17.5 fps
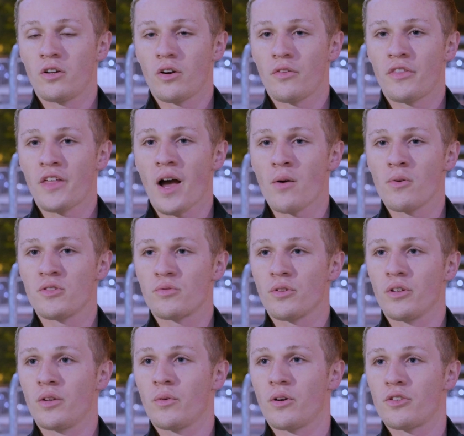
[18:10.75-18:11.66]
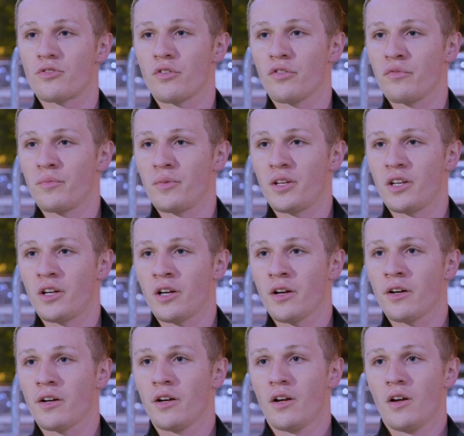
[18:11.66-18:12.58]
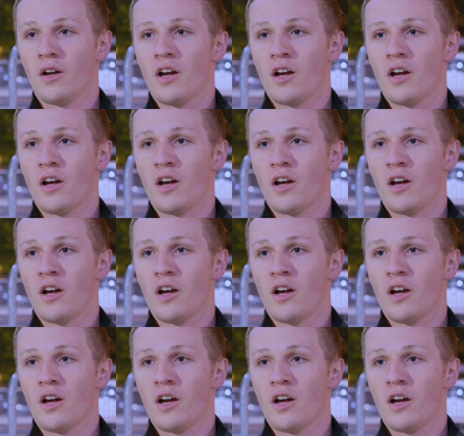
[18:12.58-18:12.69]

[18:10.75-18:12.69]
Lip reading: know, that was really what drove me here.